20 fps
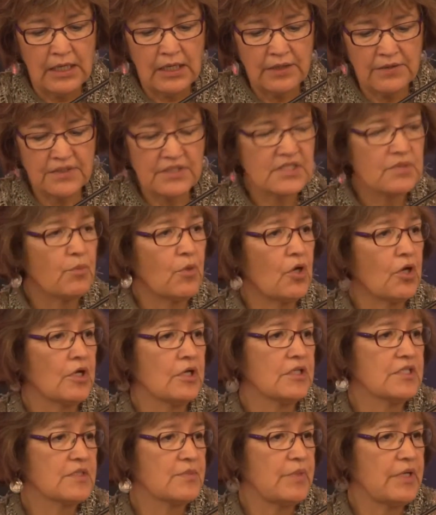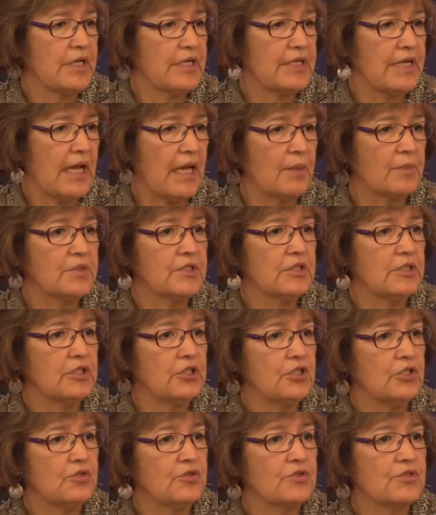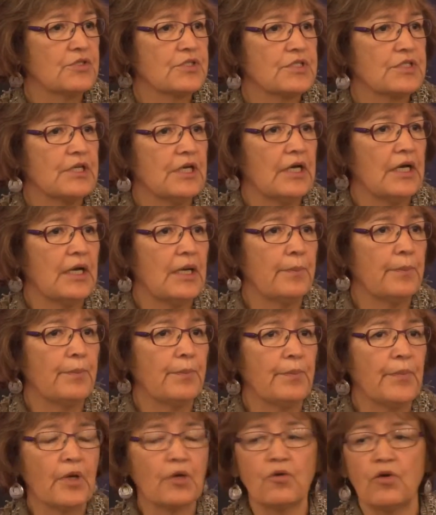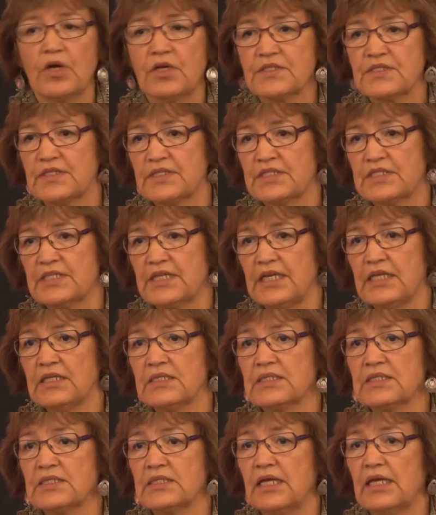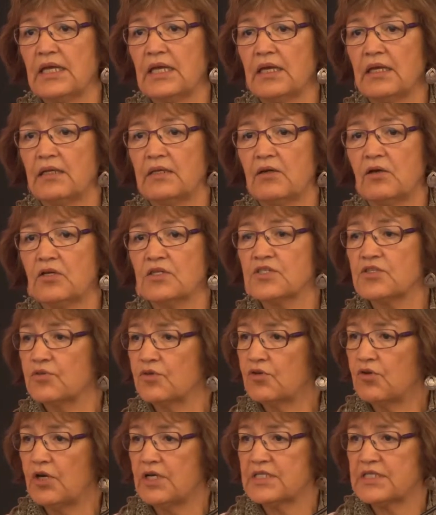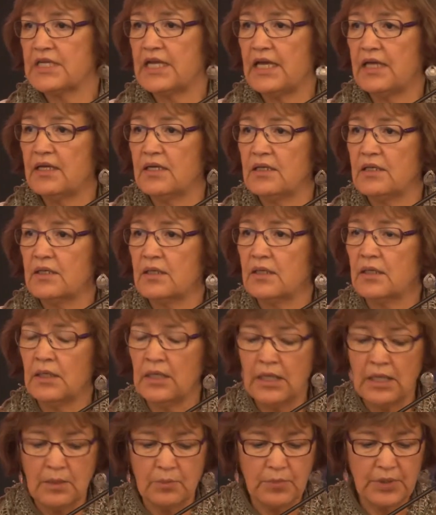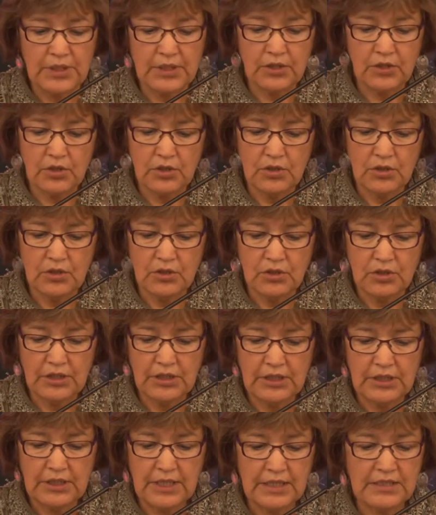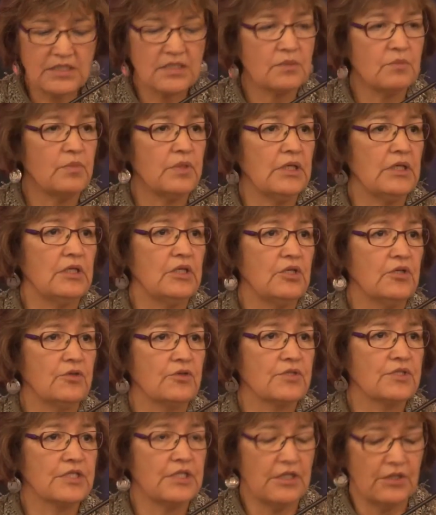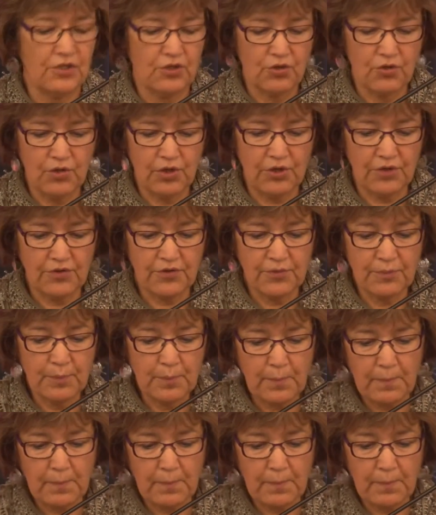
This model has been adapted and used across the States and also across Canada, but it hasn't been used in the North.